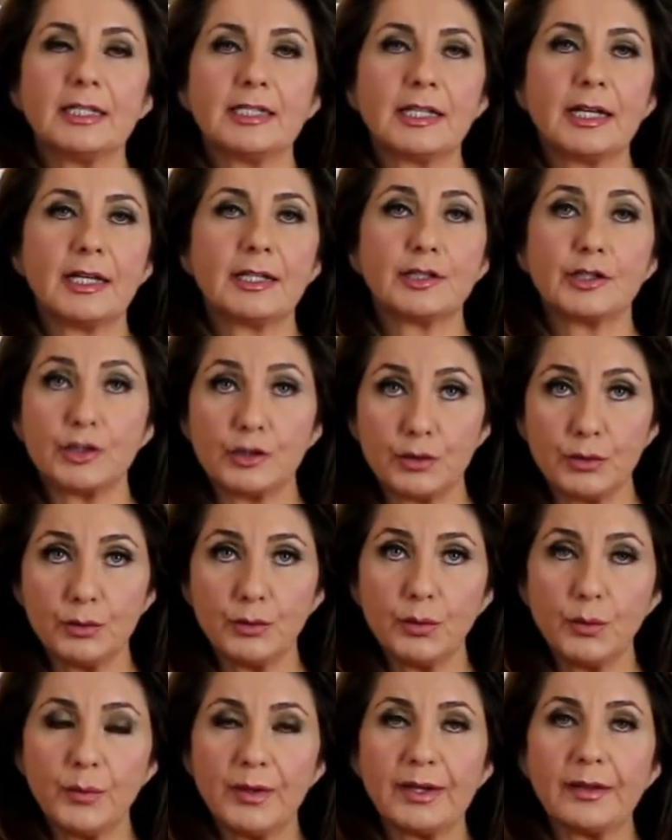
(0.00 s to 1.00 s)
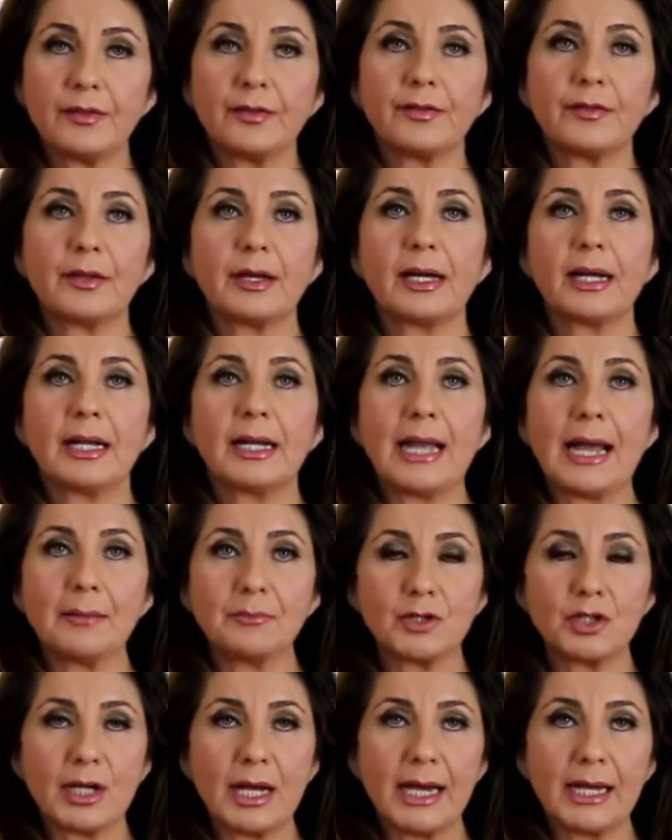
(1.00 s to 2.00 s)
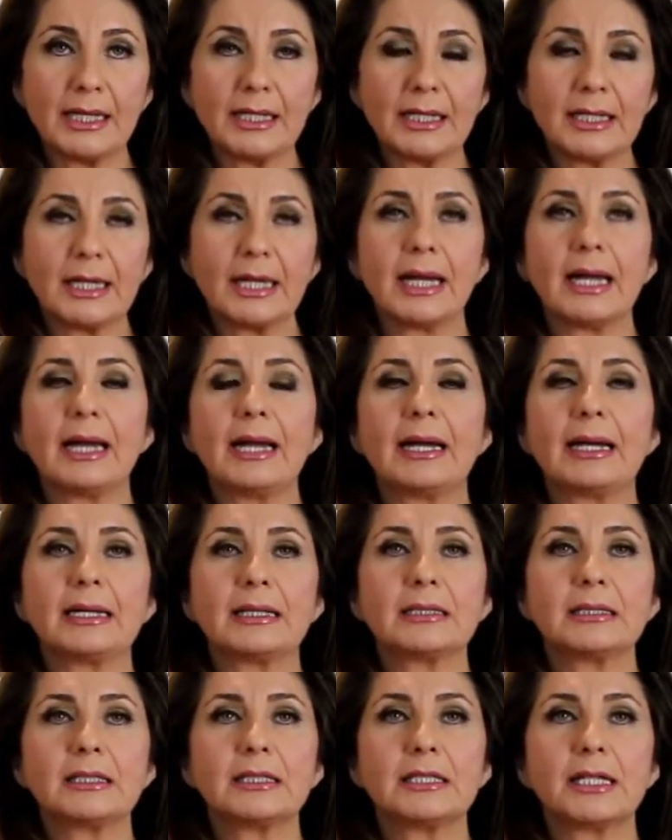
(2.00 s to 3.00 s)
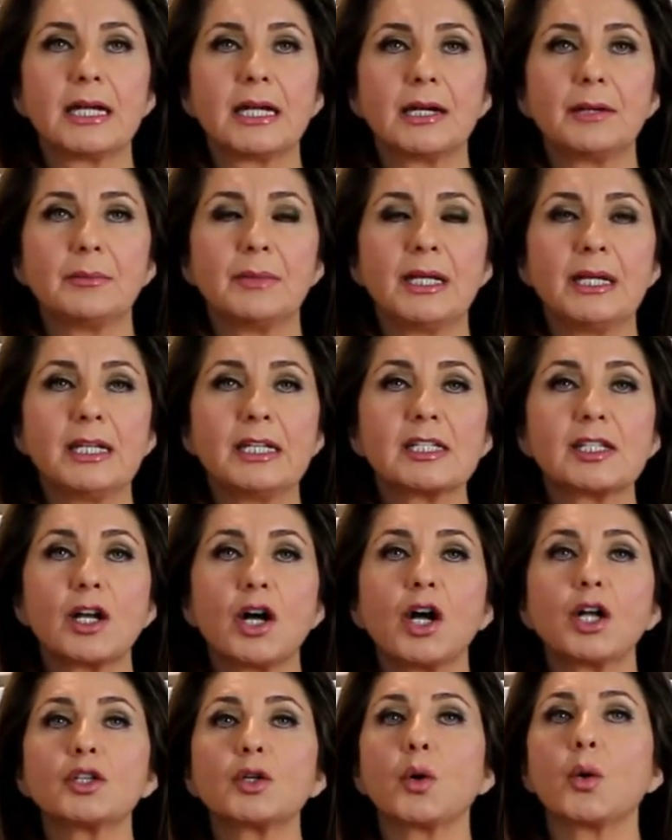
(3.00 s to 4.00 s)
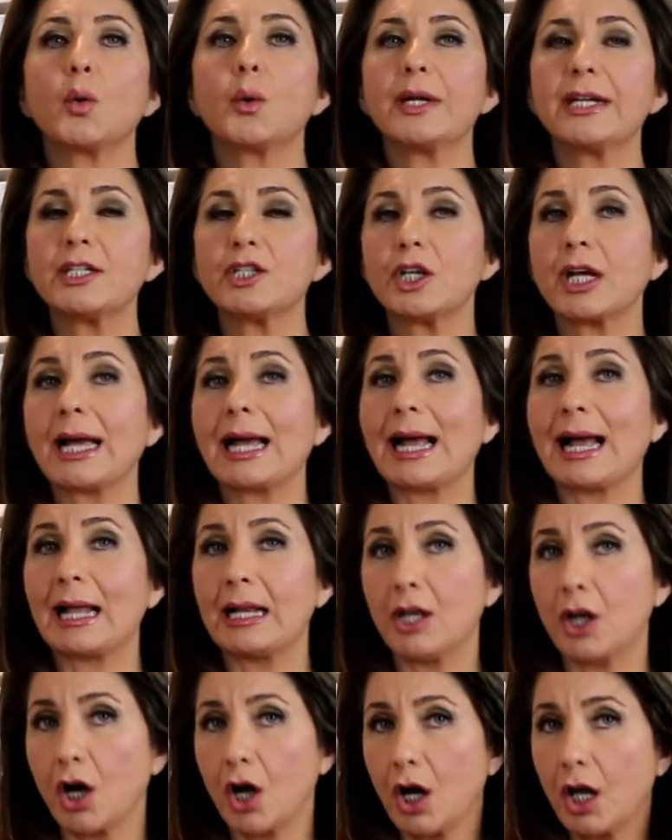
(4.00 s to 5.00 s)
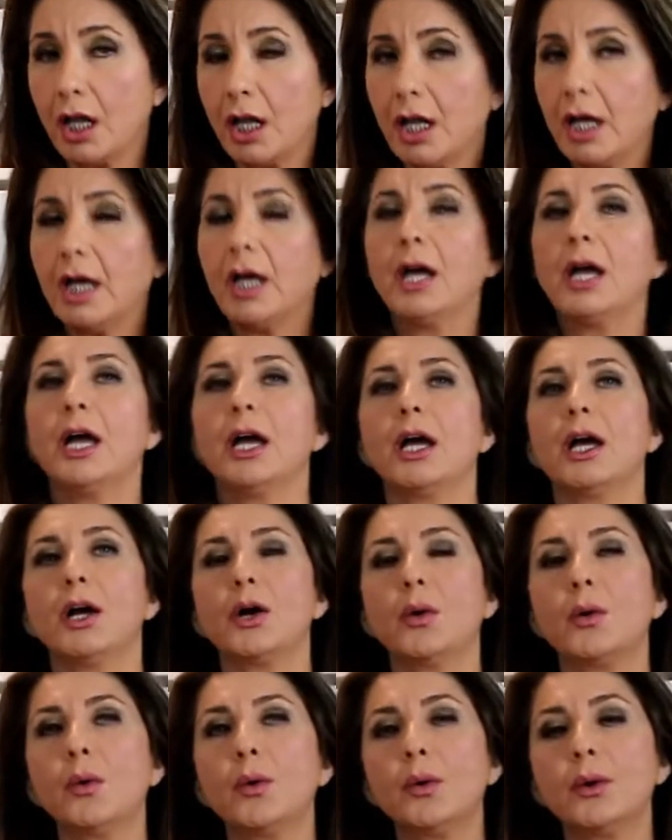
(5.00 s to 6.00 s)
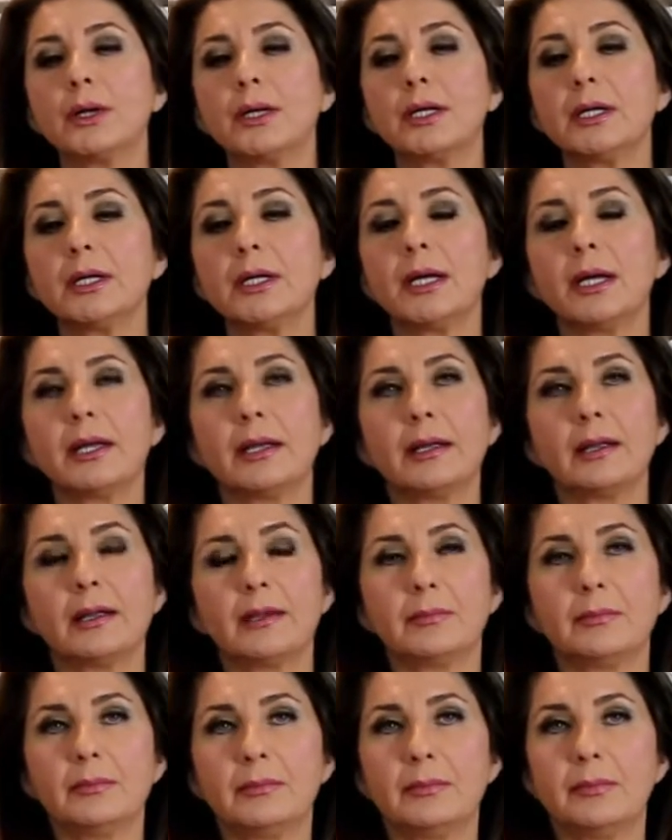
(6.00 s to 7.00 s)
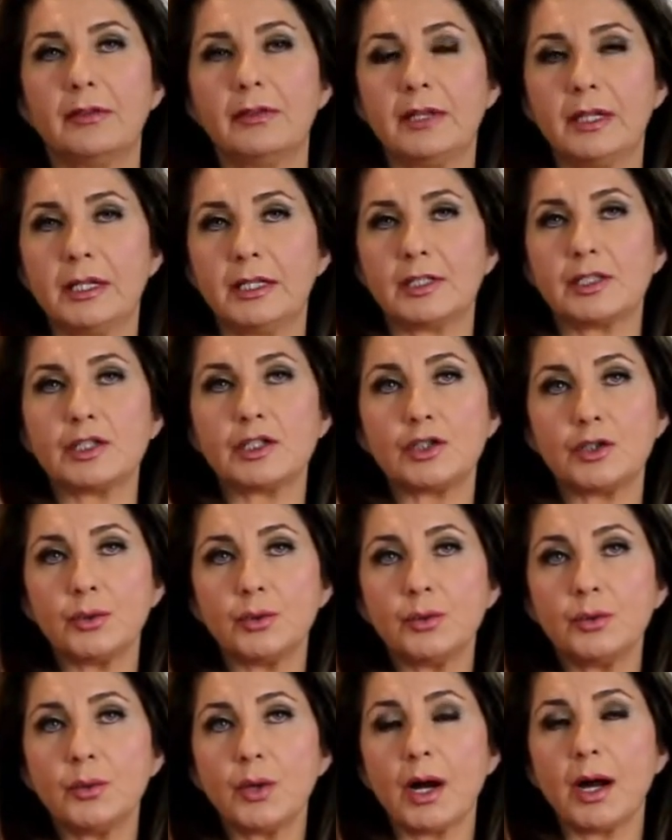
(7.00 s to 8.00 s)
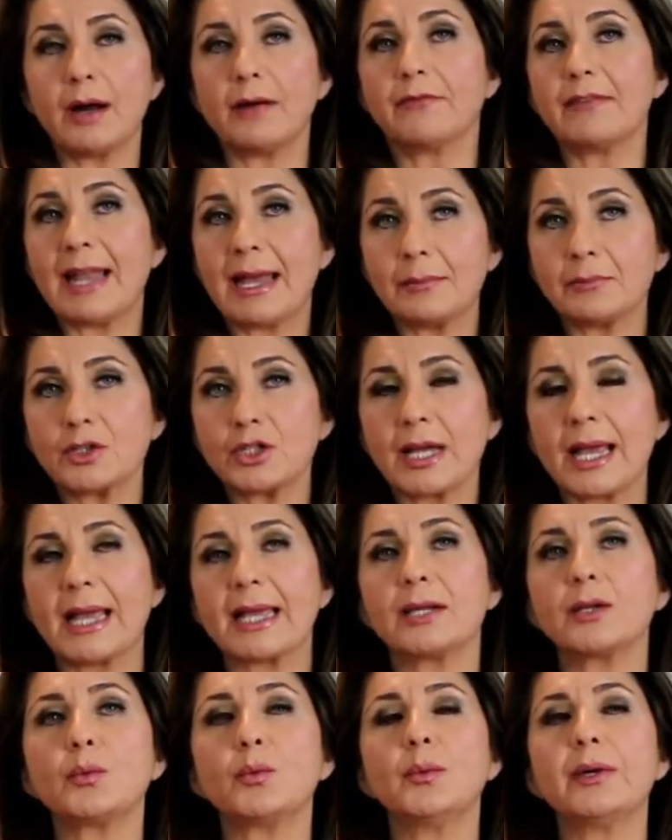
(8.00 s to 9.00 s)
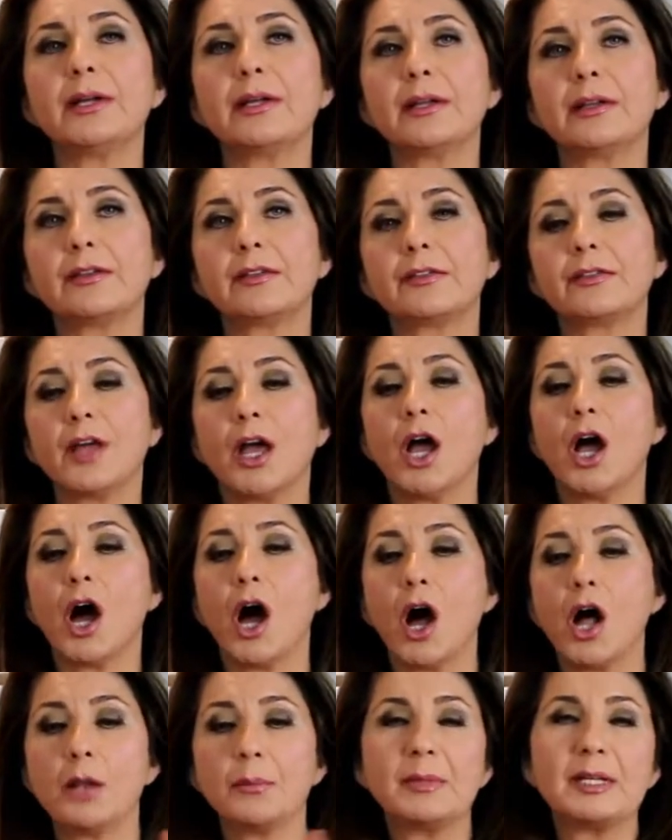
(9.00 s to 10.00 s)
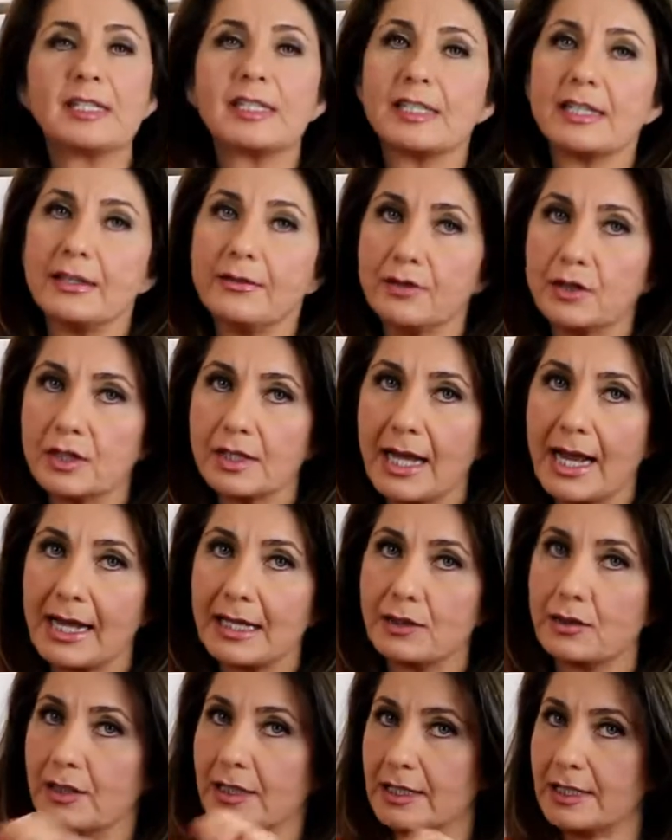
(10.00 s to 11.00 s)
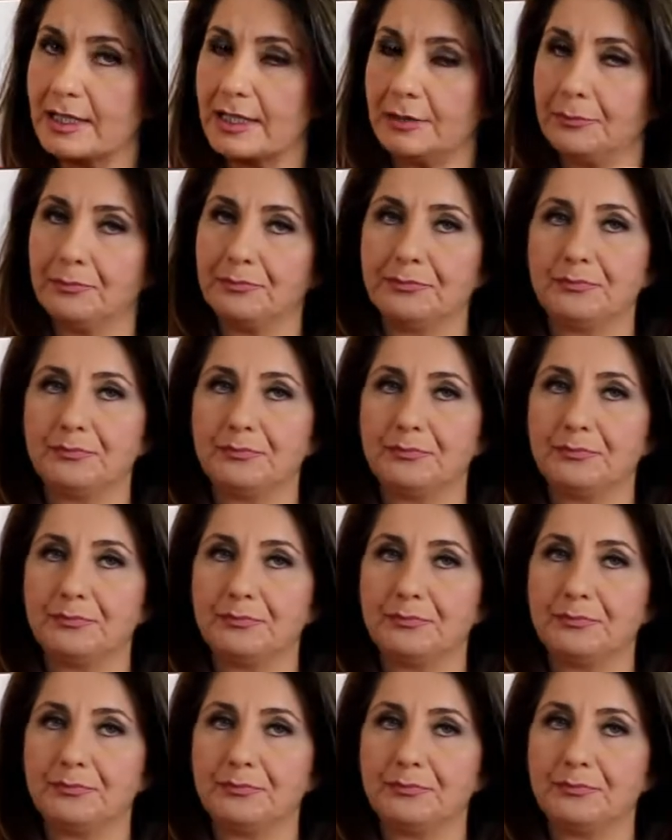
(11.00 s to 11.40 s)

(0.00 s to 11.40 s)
a stew with lamb shank, and it is called khoresh halal, or the stew of lamb shank with almond slivers, as you can see.